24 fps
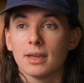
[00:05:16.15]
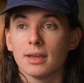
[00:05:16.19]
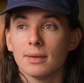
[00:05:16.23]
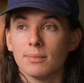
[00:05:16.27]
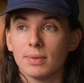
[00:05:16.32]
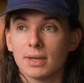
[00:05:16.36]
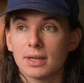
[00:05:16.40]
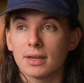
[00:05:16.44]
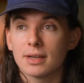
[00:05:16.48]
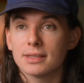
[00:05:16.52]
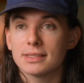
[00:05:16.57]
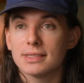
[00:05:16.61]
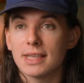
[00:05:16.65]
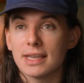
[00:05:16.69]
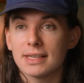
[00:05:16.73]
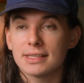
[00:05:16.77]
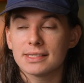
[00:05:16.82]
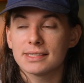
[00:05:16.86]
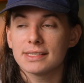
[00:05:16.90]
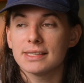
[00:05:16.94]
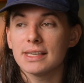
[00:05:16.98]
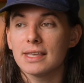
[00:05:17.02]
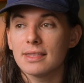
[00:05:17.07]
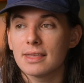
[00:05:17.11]
because they
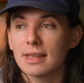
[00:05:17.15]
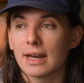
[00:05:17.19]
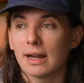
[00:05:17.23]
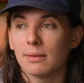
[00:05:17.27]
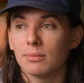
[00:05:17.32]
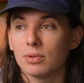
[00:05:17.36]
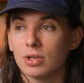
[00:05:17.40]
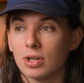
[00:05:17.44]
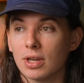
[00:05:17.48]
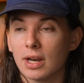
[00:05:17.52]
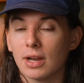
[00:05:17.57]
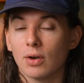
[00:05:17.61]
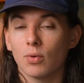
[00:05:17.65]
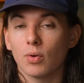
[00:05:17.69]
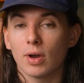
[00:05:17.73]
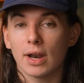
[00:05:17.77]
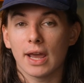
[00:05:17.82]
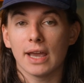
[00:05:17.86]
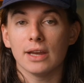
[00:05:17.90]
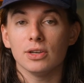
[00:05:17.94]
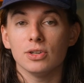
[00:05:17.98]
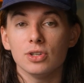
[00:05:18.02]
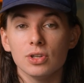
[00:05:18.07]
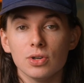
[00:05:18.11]
see that I'm good at what
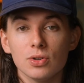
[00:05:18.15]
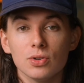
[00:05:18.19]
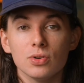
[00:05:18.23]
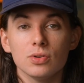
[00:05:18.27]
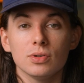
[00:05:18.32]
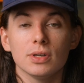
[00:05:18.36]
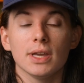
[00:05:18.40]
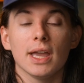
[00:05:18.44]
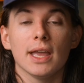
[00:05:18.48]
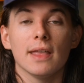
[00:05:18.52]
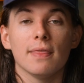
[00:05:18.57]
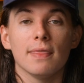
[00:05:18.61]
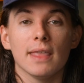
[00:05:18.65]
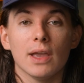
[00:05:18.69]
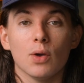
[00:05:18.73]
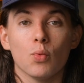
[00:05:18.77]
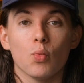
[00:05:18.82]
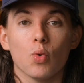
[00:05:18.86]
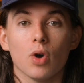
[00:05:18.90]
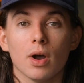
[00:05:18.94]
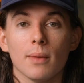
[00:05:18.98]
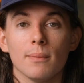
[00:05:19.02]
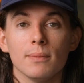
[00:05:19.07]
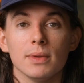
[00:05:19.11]
I do and they
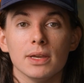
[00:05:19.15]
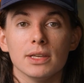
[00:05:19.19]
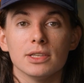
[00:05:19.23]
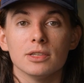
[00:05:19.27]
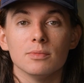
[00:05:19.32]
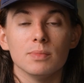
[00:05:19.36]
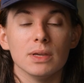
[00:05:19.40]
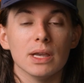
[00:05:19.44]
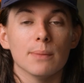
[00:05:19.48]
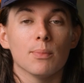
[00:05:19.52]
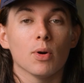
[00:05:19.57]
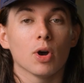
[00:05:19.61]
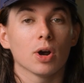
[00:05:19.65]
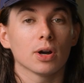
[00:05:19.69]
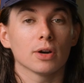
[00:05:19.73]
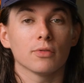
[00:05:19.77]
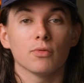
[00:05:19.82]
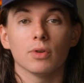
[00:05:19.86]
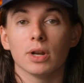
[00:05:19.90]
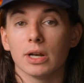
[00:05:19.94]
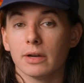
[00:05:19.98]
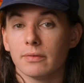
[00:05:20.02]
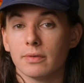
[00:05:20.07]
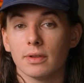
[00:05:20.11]
want me to be a part
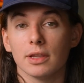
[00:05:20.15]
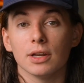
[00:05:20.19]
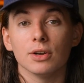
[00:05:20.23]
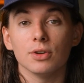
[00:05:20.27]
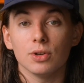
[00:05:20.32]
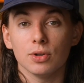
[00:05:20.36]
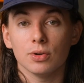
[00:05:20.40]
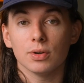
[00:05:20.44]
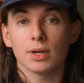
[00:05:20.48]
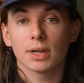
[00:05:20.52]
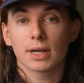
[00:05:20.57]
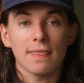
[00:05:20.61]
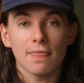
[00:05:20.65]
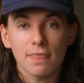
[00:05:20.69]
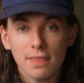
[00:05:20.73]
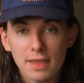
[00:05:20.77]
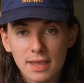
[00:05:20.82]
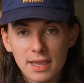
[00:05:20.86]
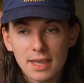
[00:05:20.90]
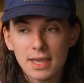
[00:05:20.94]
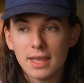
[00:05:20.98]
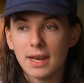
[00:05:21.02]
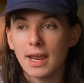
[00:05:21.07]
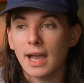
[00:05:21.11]
of whatever they're doing. And
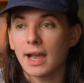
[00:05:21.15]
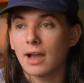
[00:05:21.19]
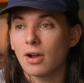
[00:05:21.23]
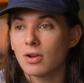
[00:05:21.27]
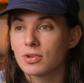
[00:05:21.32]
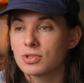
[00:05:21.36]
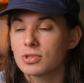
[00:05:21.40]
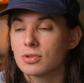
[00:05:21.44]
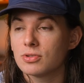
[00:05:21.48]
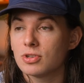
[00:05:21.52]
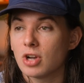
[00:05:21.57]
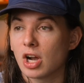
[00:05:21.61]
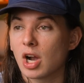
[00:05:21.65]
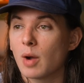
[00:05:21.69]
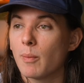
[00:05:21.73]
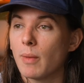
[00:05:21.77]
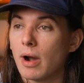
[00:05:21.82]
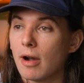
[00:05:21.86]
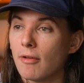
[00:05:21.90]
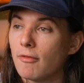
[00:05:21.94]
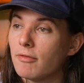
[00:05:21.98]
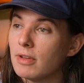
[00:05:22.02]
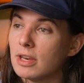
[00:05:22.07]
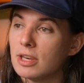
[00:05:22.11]
then I also talk
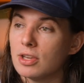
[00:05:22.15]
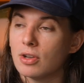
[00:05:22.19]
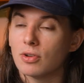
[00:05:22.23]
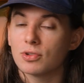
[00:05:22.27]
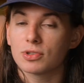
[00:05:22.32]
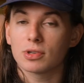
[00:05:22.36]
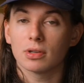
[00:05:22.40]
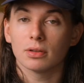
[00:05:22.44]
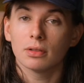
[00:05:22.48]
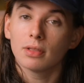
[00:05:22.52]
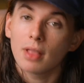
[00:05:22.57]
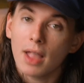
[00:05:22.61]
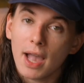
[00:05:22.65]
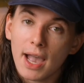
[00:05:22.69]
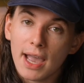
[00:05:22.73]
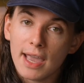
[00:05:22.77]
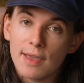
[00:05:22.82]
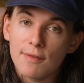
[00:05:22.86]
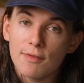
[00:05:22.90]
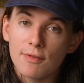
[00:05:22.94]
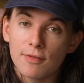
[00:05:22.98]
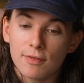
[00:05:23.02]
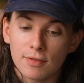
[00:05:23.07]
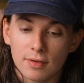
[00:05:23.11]
about videos on
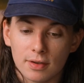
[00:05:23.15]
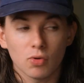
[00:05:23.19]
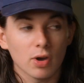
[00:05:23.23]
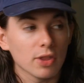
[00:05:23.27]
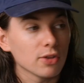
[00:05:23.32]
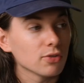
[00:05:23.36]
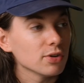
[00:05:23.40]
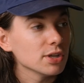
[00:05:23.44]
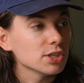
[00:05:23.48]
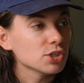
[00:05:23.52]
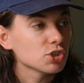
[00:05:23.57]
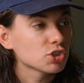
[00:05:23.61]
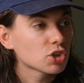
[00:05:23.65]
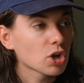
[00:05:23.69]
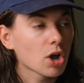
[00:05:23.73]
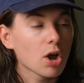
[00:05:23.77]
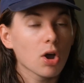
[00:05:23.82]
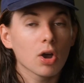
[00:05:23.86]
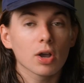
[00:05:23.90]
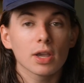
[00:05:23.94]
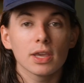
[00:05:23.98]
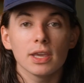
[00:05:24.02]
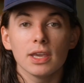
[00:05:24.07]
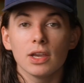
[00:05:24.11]
life, whether it's
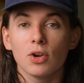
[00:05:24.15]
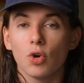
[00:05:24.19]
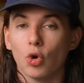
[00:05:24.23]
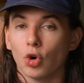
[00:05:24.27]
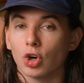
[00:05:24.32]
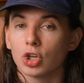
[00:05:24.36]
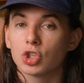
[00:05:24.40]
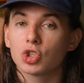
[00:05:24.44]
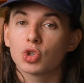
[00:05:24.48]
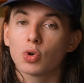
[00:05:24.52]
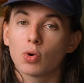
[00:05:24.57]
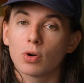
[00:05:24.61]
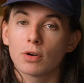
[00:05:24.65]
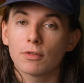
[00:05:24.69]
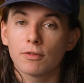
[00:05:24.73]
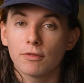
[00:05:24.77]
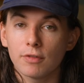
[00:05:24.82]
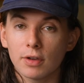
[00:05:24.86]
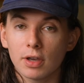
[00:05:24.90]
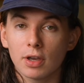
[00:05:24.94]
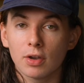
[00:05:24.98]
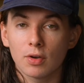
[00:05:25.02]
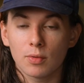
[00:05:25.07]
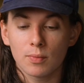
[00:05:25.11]
talking or short
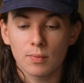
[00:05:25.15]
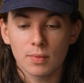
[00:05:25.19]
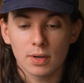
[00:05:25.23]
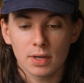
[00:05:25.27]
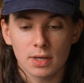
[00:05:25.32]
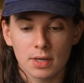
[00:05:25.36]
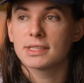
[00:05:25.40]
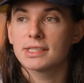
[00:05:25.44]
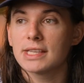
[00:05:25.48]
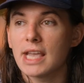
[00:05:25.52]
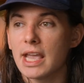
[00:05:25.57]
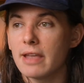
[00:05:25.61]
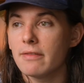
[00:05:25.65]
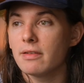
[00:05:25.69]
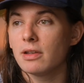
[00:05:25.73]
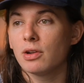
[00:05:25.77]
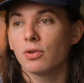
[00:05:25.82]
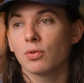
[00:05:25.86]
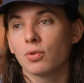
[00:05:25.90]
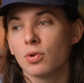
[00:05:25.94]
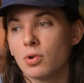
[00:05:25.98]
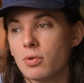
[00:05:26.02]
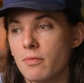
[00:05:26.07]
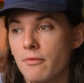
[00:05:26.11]
film,
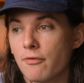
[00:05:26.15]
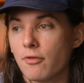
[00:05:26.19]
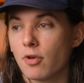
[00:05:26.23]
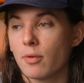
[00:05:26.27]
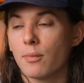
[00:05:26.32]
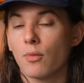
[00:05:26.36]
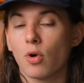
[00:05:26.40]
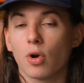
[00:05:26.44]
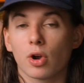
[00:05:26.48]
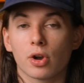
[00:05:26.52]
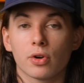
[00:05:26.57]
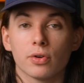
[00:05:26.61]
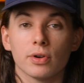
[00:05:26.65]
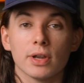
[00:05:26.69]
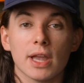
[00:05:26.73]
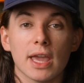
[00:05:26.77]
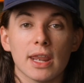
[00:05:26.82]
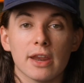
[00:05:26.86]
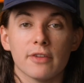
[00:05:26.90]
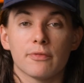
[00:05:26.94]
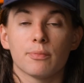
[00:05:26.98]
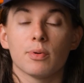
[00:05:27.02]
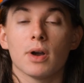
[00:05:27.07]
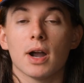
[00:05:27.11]
saving room for more
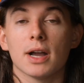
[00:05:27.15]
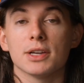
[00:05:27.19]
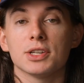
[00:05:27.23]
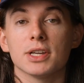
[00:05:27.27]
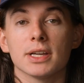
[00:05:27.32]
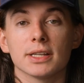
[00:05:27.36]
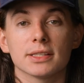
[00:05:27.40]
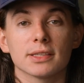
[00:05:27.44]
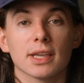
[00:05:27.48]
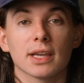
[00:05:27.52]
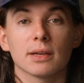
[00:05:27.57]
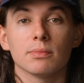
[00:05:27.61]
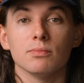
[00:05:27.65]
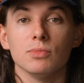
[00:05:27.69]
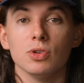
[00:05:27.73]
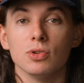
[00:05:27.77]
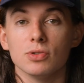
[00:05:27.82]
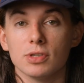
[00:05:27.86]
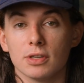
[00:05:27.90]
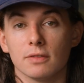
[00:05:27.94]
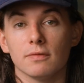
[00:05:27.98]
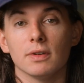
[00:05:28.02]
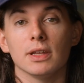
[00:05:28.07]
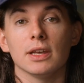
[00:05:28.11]
creative projects like
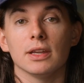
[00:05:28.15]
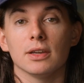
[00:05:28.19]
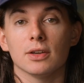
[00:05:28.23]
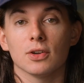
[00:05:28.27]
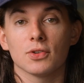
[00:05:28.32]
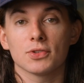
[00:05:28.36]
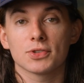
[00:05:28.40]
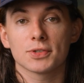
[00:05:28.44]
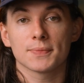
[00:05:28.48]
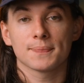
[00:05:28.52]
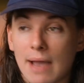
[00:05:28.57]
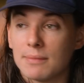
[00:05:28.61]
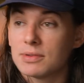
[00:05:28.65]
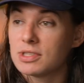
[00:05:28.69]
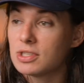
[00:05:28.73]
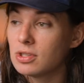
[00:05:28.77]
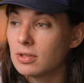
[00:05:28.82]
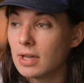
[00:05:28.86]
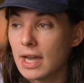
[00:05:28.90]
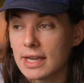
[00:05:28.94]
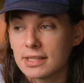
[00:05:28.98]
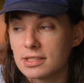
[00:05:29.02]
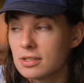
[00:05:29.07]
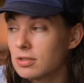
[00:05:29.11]
music videos.
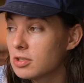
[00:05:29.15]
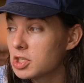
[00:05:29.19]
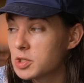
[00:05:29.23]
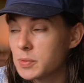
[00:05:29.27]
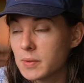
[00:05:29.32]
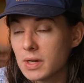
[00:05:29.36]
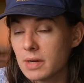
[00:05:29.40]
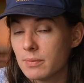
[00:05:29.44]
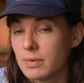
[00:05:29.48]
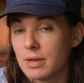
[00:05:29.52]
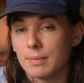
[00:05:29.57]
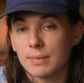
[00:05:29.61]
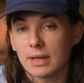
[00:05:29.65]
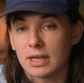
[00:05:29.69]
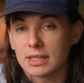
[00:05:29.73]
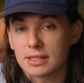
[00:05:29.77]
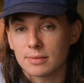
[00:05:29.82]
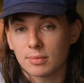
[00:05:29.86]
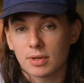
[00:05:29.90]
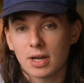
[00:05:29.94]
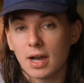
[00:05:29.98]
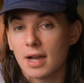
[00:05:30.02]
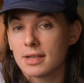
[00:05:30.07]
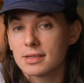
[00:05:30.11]
I still experiment because
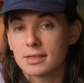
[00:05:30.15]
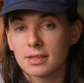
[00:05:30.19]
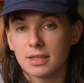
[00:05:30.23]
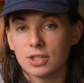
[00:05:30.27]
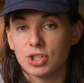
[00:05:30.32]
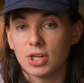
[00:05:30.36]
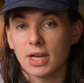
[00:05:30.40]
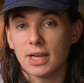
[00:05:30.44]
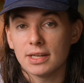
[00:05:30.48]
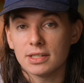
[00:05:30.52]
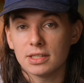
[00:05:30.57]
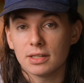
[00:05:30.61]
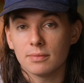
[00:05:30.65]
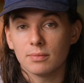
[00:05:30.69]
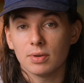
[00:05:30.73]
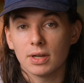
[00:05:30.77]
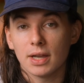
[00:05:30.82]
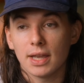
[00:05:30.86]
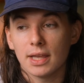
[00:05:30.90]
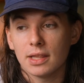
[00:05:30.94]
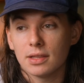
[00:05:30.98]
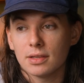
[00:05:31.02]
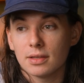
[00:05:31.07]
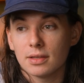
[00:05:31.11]
I'm constantly changing, but